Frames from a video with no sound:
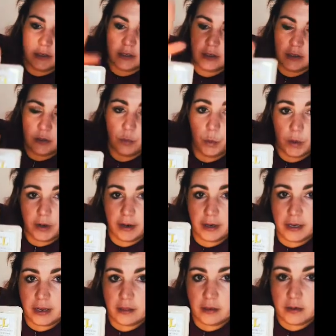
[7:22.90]
is where I
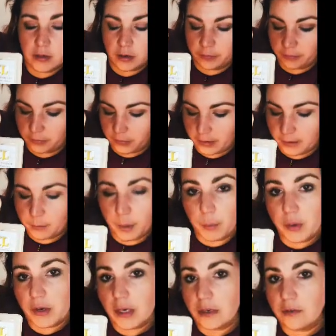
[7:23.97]
get the tufts for like my
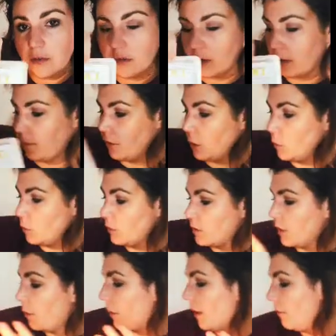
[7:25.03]
marines that I've
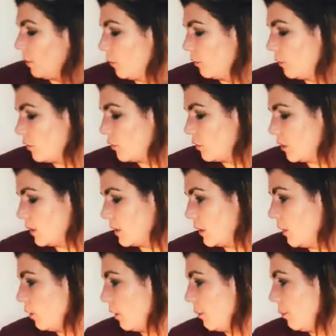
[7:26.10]
used, but I've also just recently
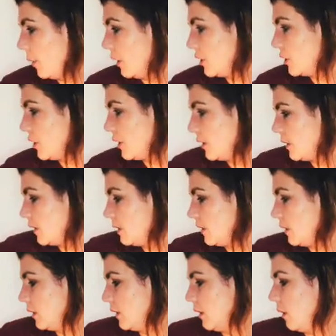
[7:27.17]
gone and purchased
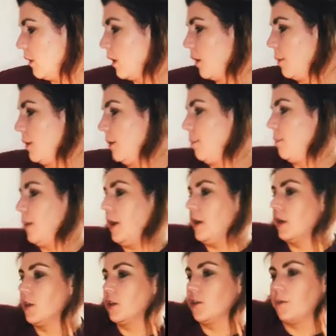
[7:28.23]
the Army
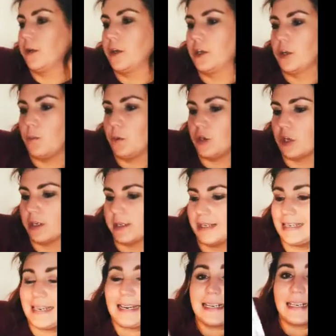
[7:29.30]
Painters version, which is
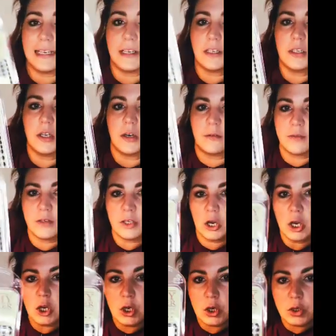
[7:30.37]
Deadland Tufts.
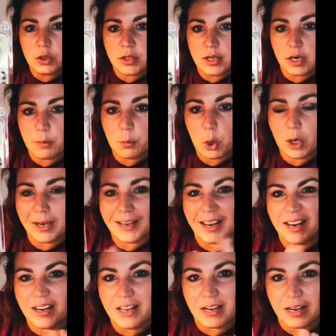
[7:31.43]
So they're more like a
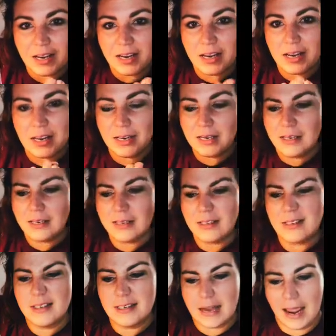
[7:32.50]
grey,
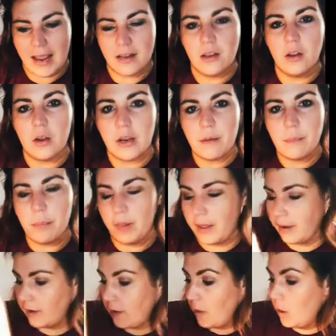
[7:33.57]
dead looking
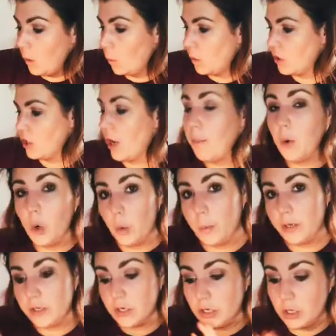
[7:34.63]
plant, which I'm
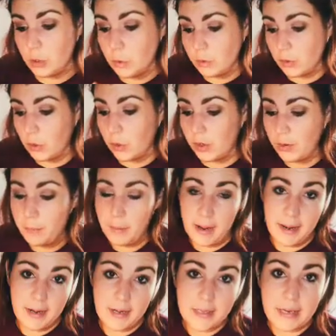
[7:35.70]
hoping to use on
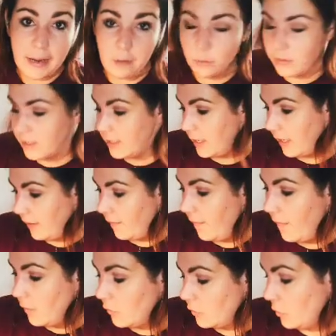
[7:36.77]
my Tau today.
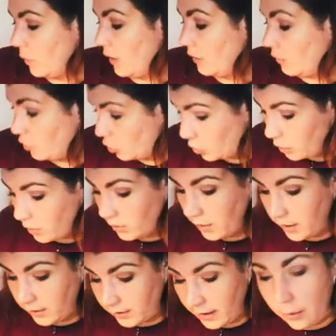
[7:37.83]
So I'll show you
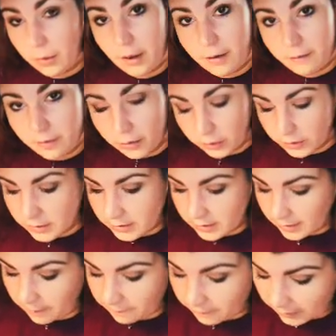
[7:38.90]
that, how that looks
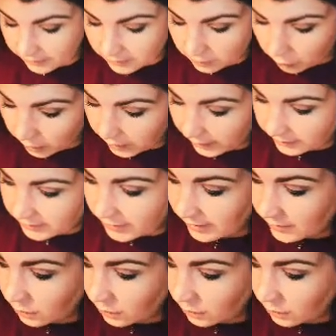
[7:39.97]
effects wise as